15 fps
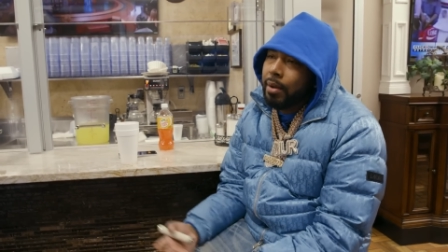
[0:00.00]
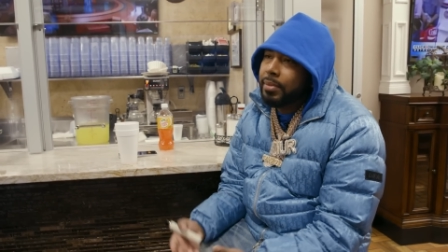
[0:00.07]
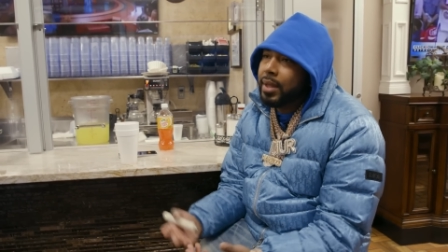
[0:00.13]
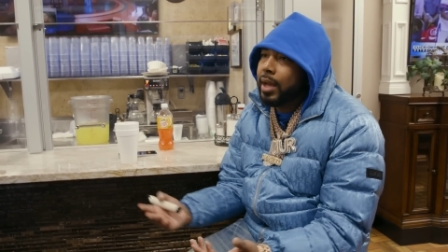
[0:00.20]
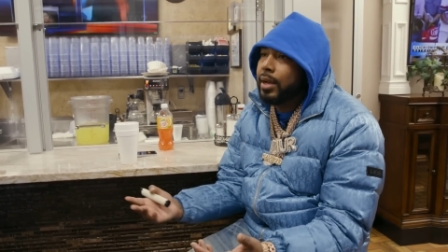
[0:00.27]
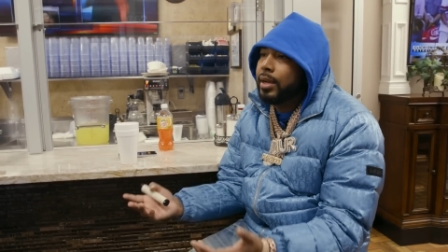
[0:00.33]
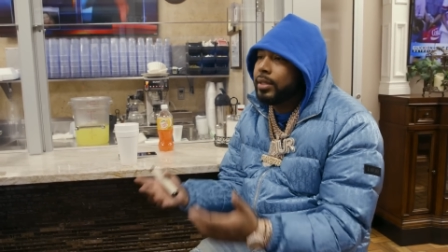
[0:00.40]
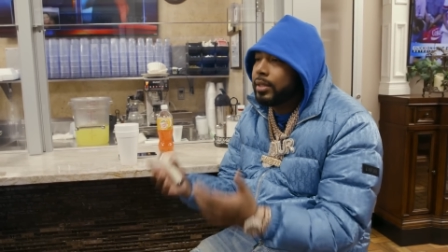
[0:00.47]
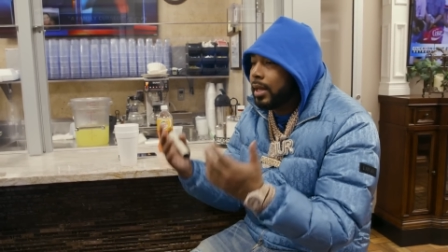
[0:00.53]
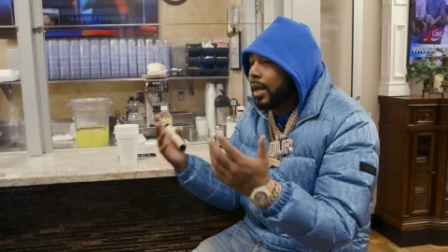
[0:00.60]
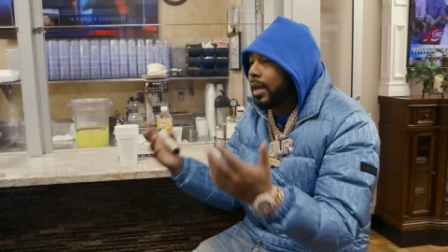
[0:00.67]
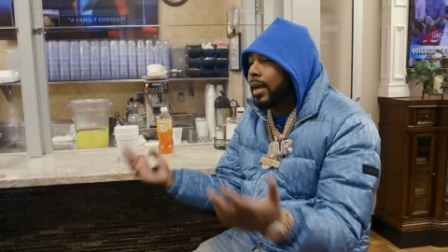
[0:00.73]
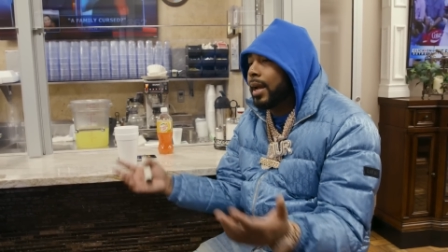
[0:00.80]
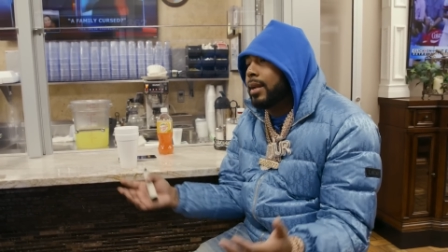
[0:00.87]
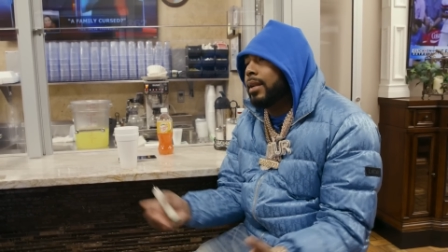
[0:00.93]
I'm not hustling.
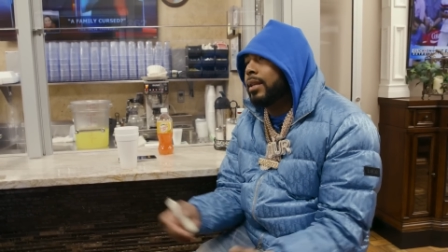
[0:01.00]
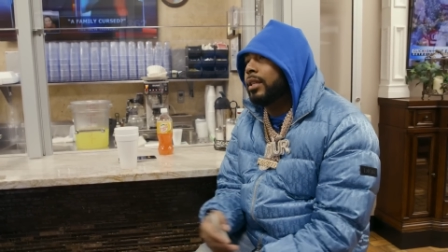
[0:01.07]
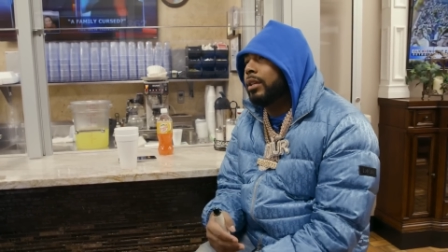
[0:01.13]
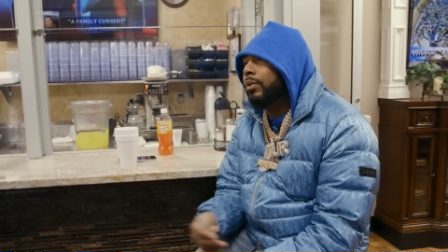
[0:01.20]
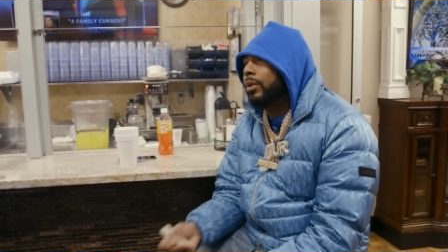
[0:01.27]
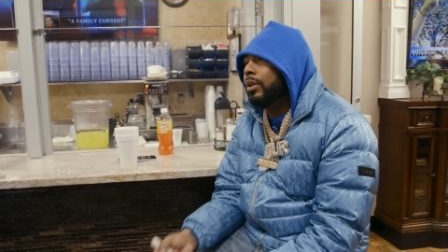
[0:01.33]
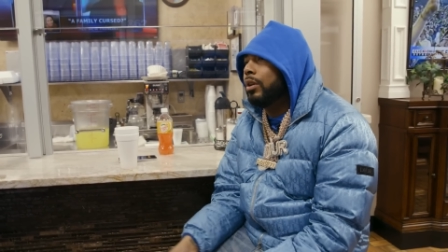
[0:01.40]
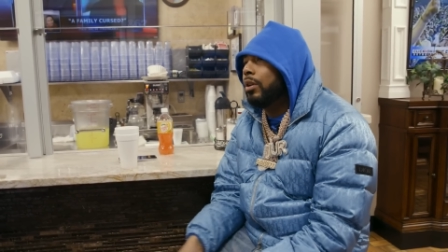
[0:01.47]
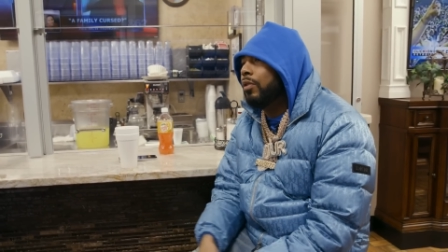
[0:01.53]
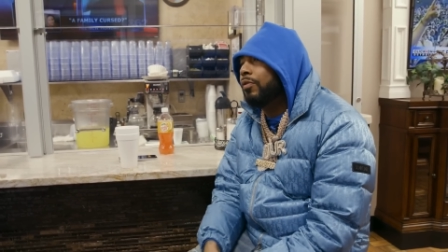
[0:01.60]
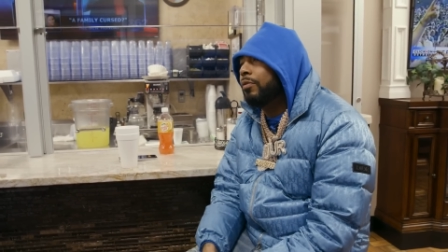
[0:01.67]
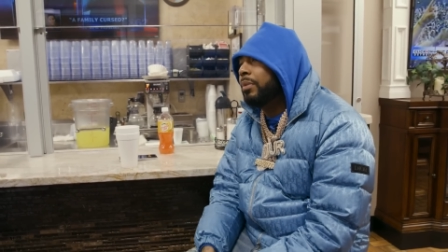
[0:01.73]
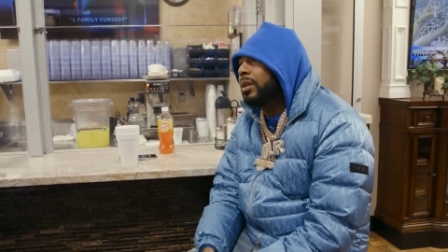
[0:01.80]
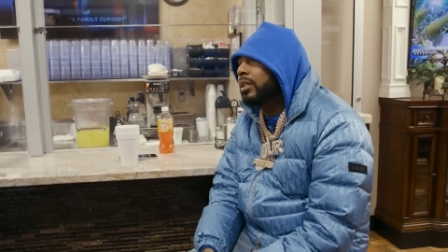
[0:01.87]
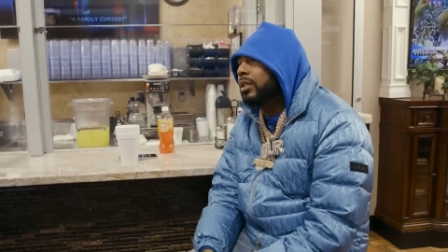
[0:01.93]
I ain't got nothing going on
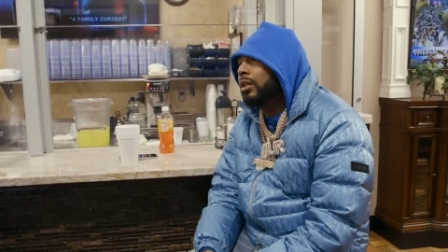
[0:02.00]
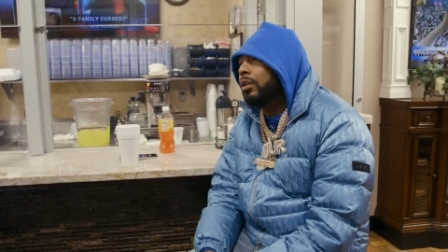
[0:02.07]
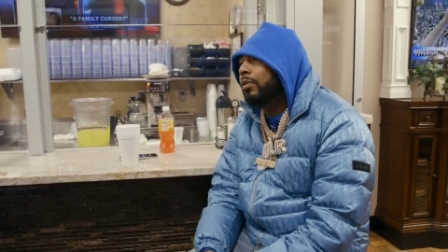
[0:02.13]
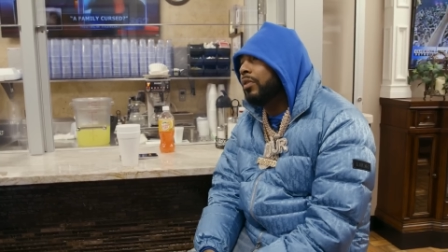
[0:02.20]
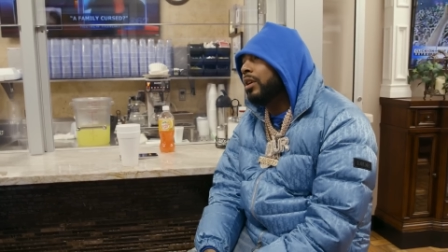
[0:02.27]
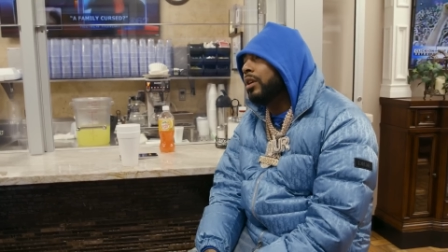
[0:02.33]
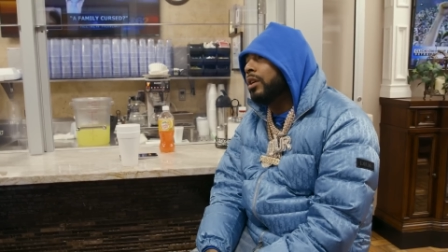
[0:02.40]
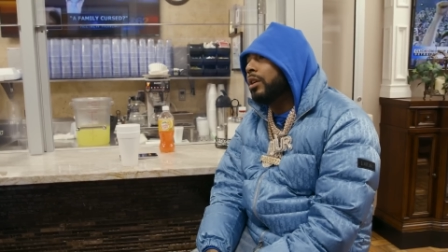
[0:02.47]
for myself.